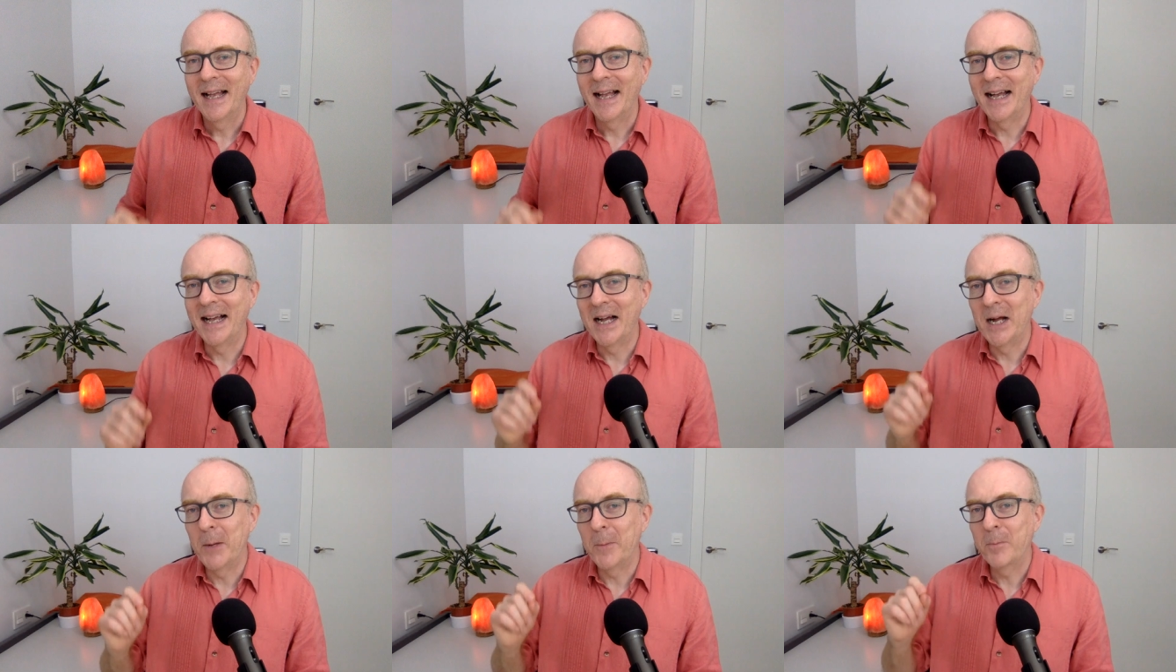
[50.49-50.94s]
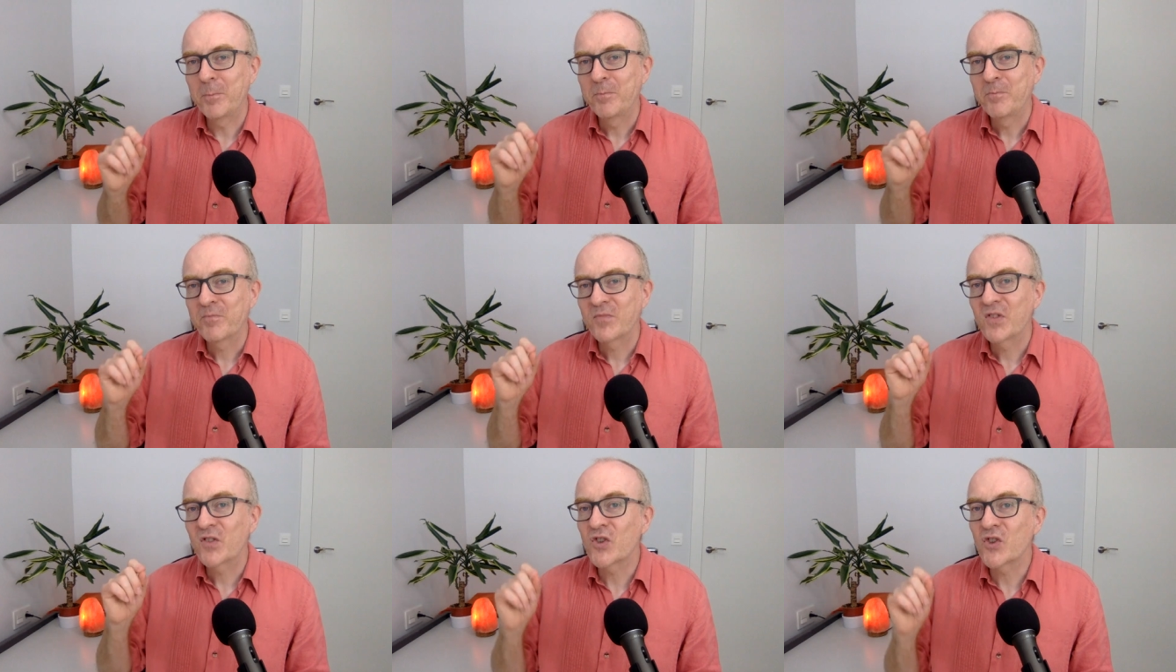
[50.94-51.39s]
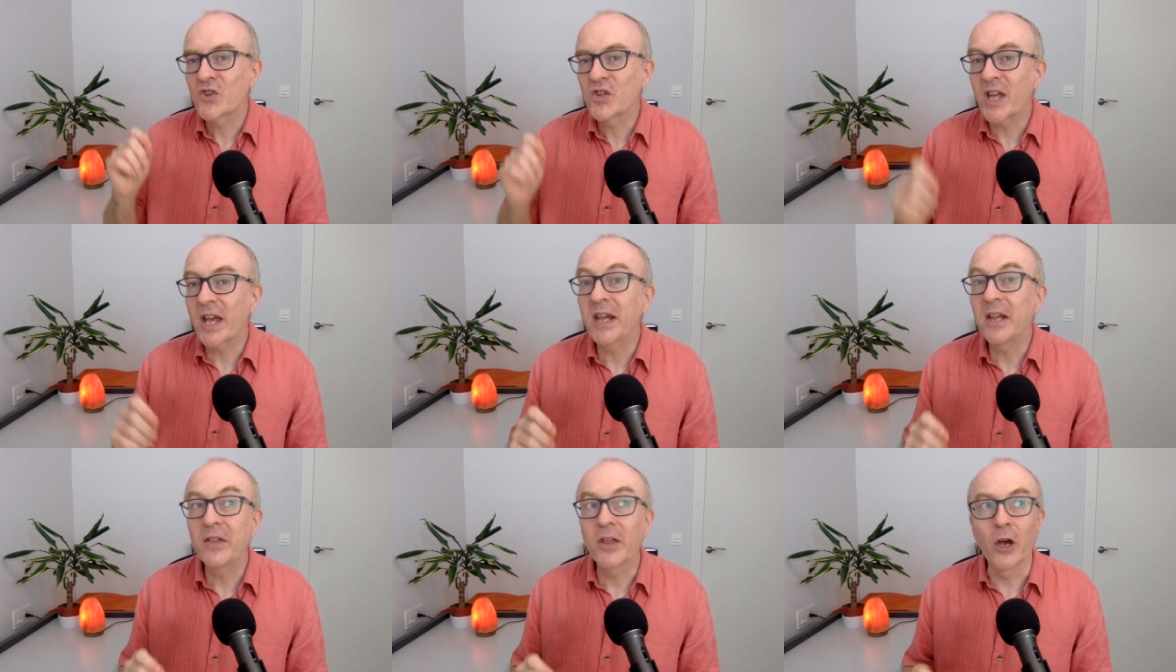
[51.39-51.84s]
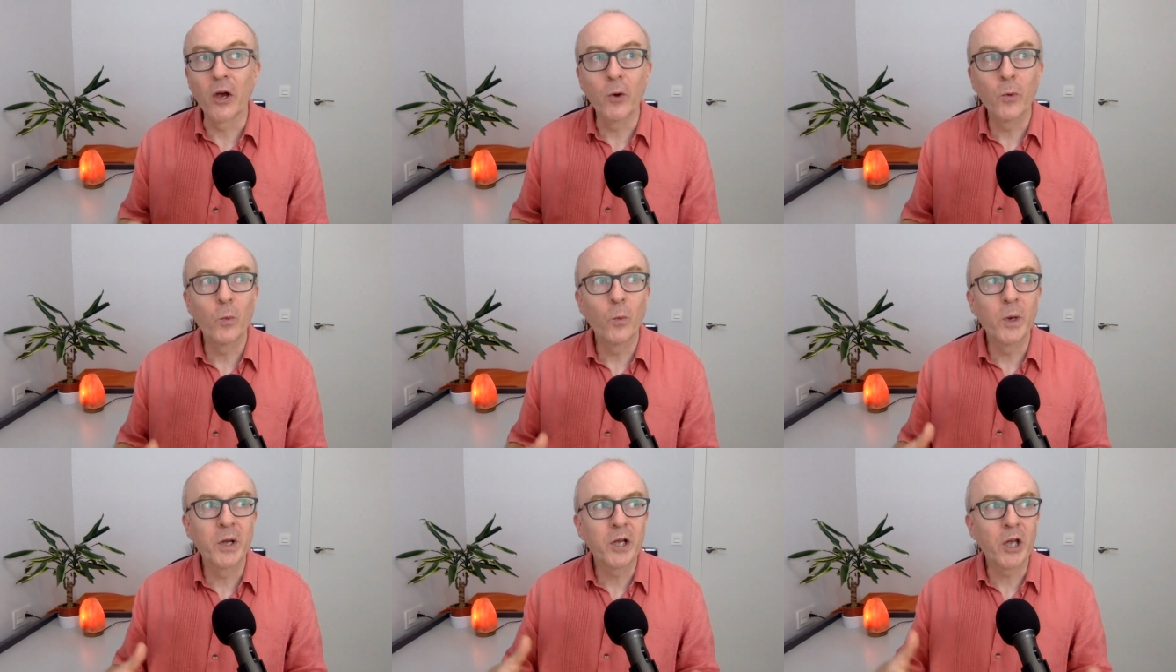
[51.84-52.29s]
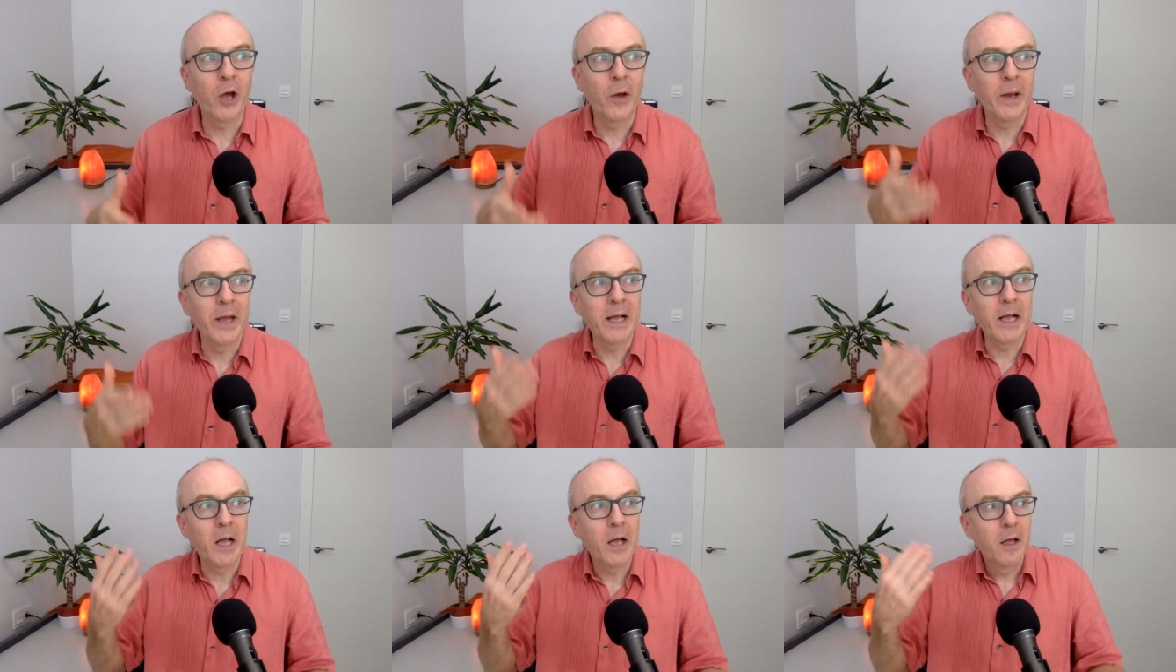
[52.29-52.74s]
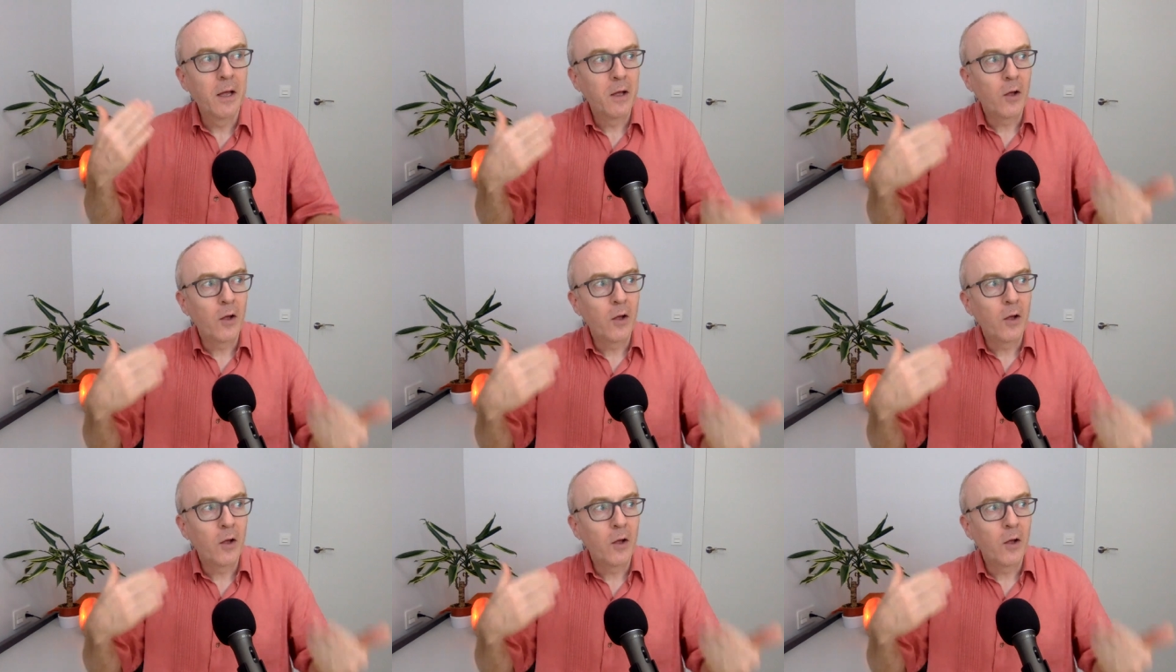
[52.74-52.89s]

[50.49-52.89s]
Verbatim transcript: Um, today though, we're going